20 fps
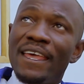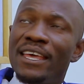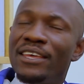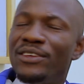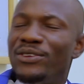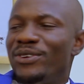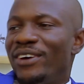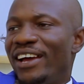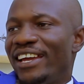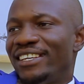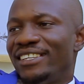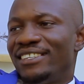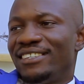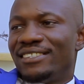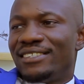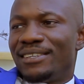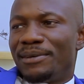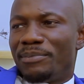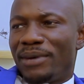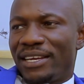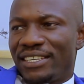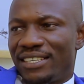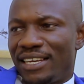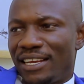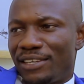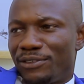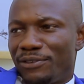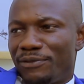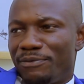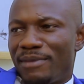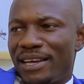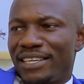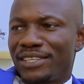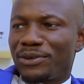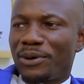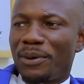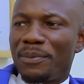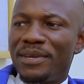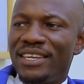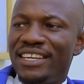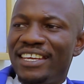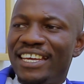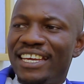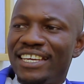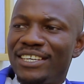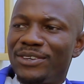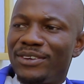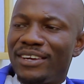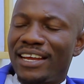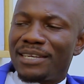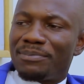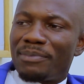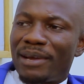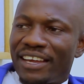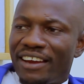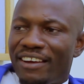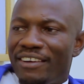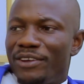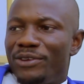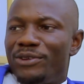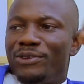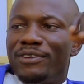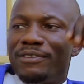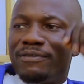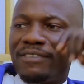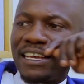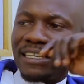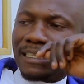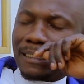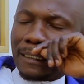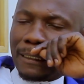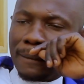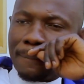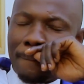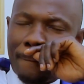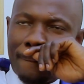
You know, I did a Bachelor's of Mass Communication at Makerere University,